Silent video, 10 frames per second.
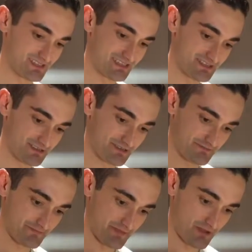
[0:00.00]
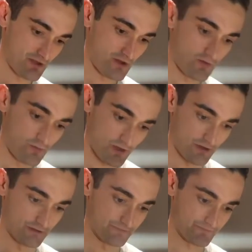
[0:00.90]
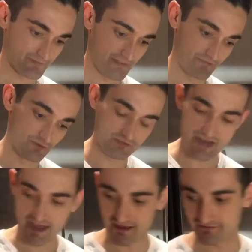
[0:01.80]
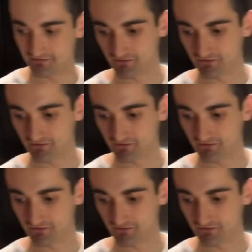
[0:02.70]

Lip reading: seasoning? Well, I've used half